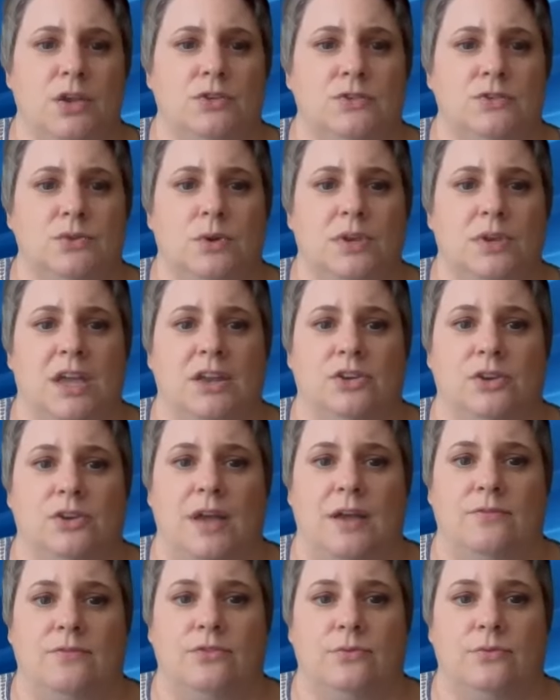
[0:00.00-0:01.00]
So again, you
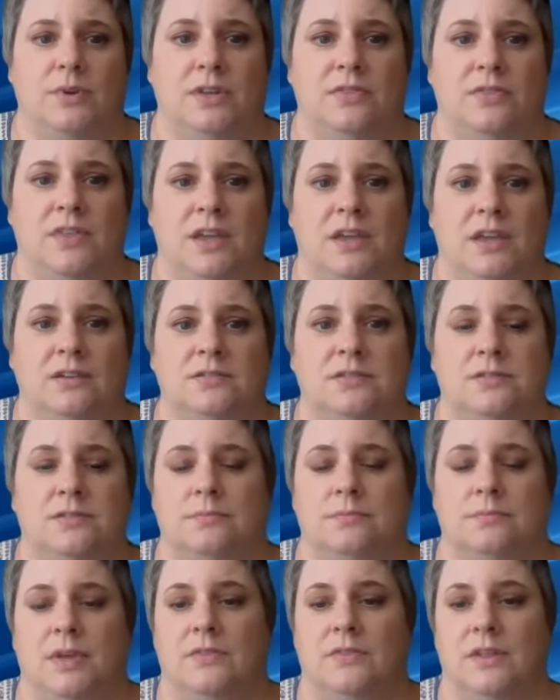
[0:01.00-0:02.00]
have three
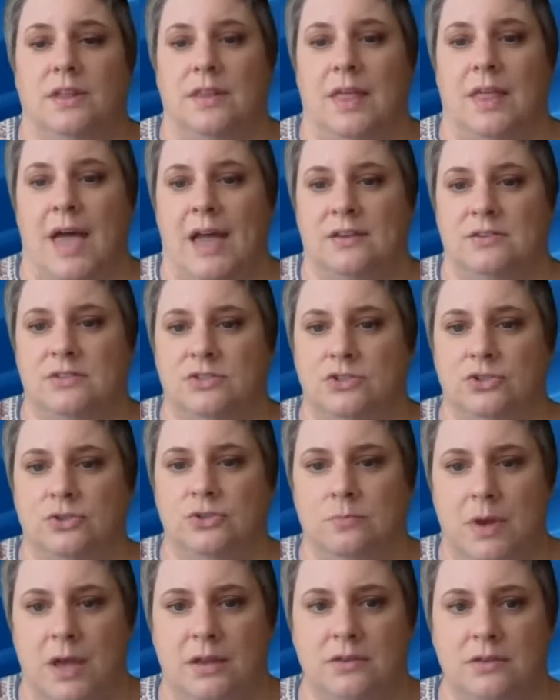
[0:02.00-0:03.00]
things. In the last
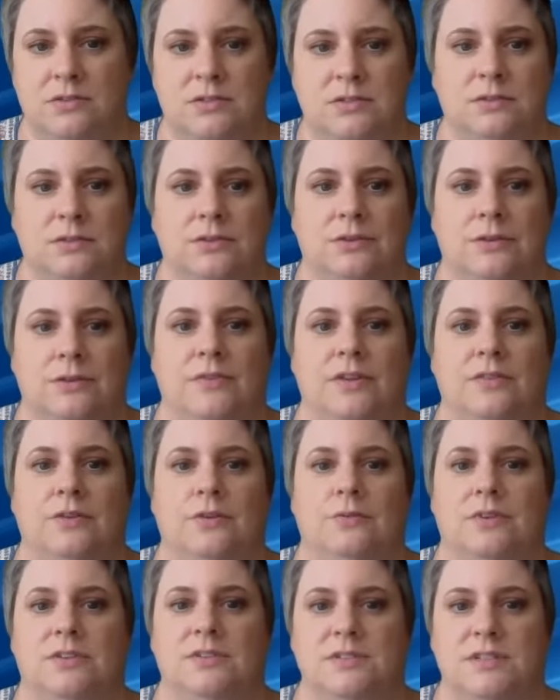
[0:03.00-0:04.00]
2 months, you've
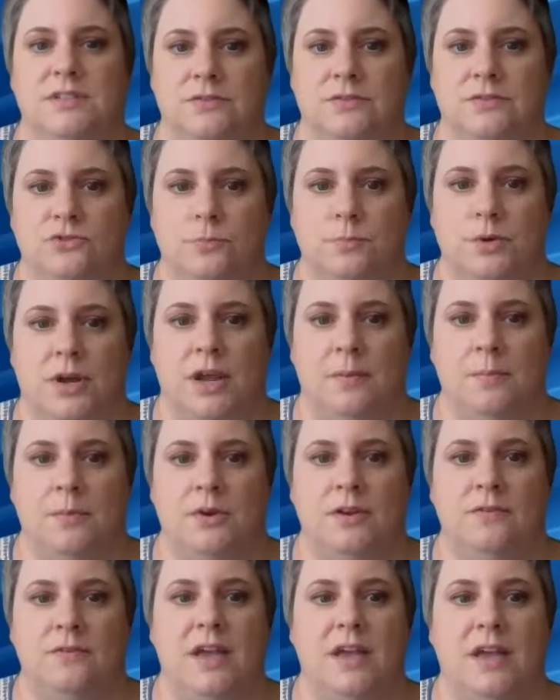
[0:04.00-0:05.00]
either received your
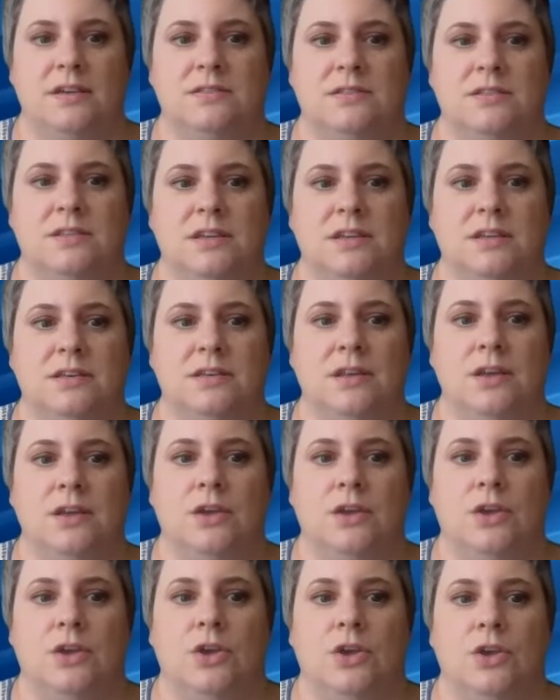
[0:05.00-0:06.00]
primary vaccine,
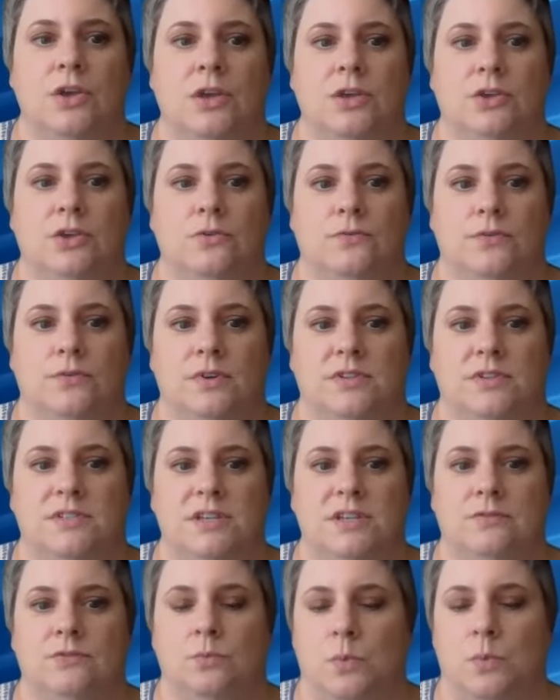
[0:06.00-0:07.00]
you've
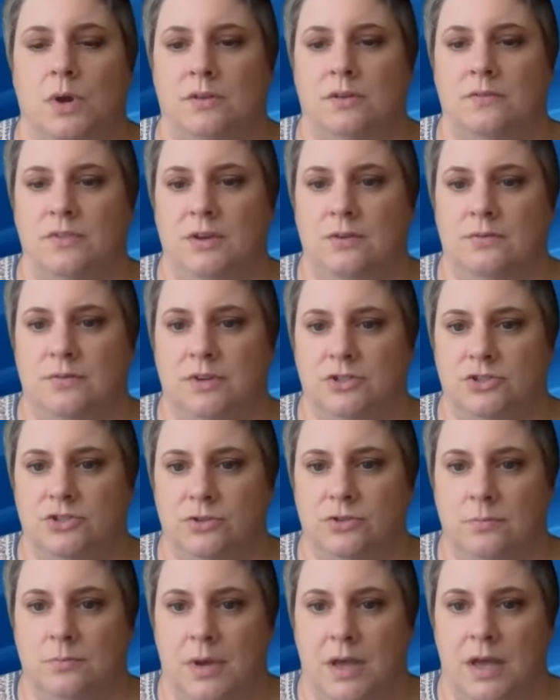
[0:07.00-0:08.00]
received one of the
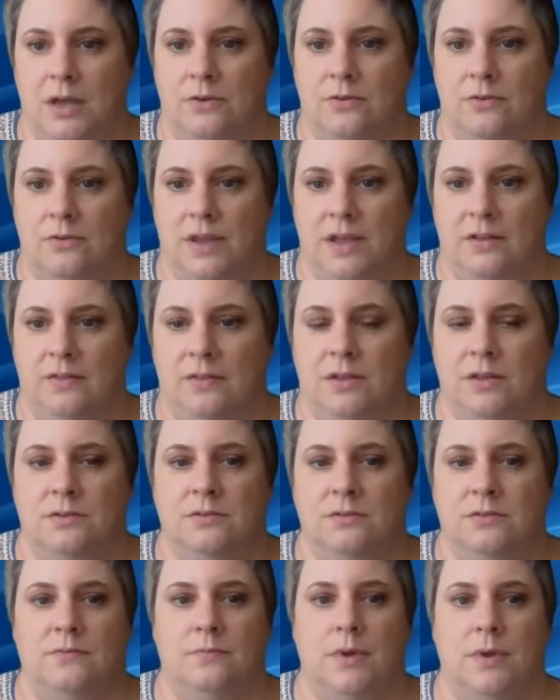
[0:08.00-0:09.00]
original
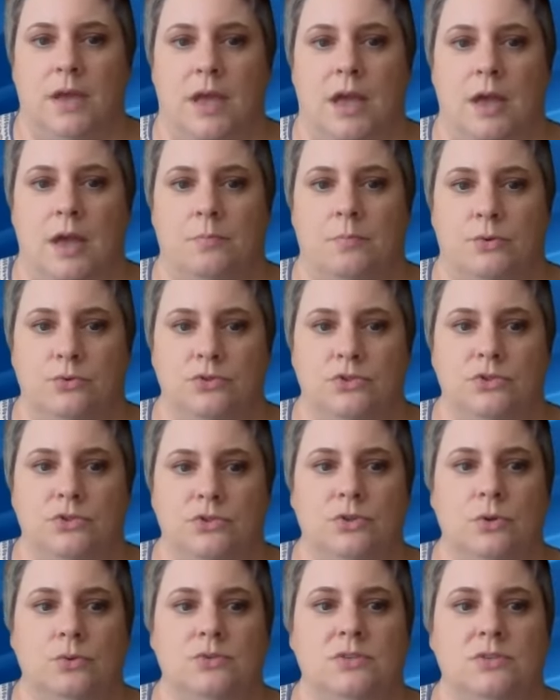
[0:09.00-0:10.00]
monovalent
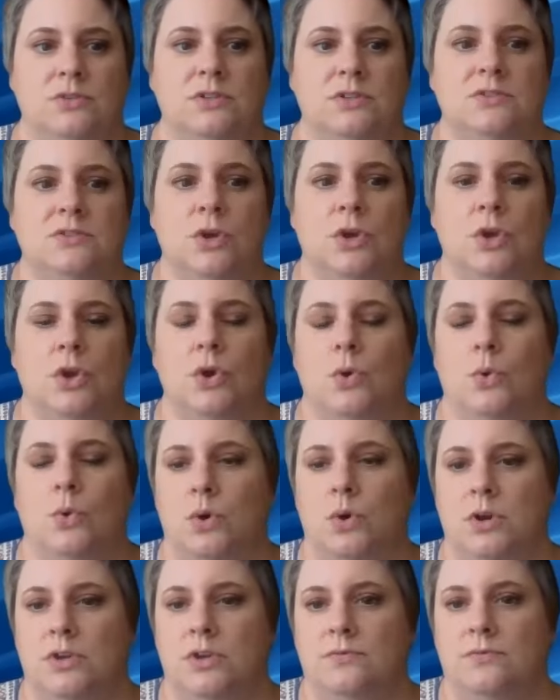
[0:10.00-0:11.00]
booster doses,
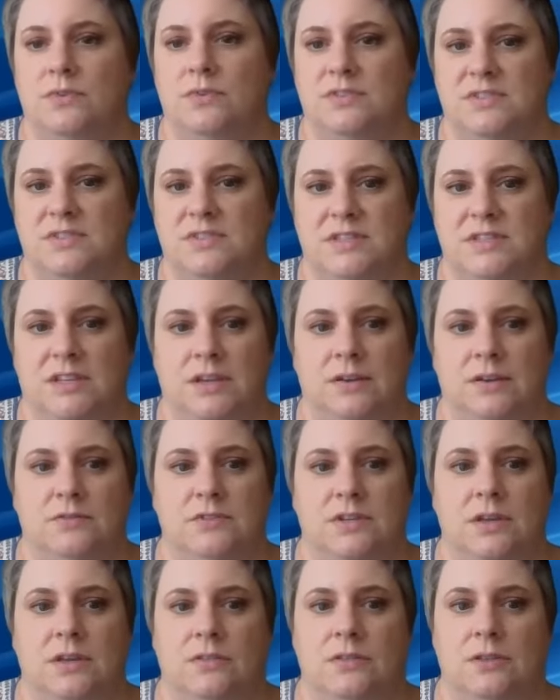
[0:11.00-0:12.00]
or you've
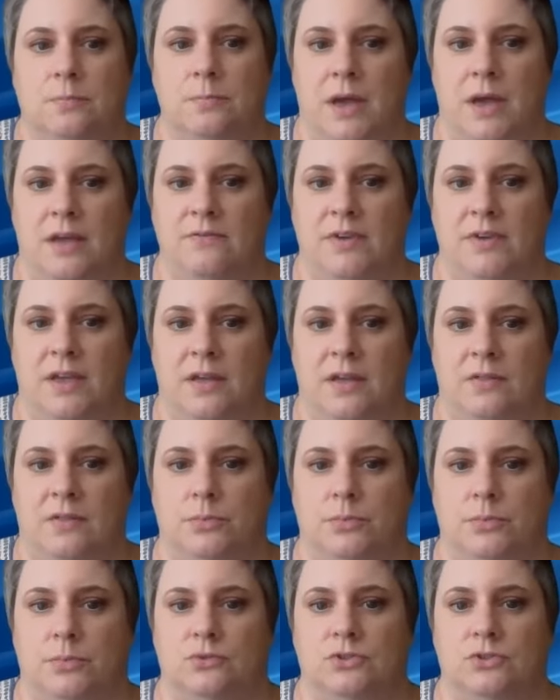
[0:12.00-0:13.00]
received the
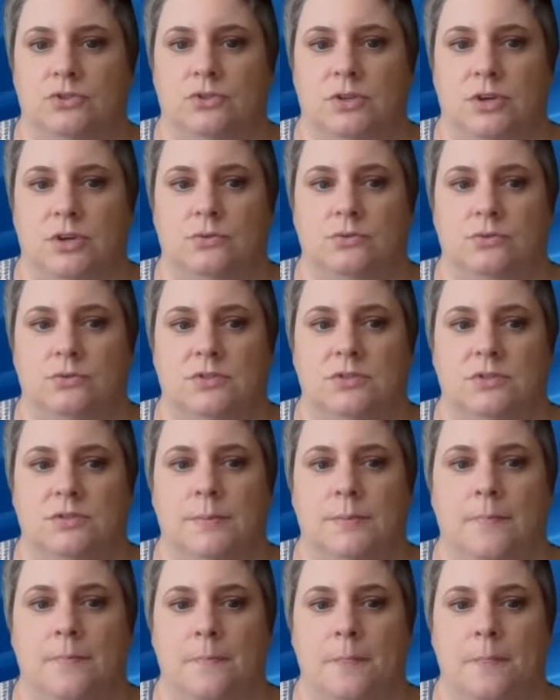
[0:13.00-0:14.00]
bivalent booster dose.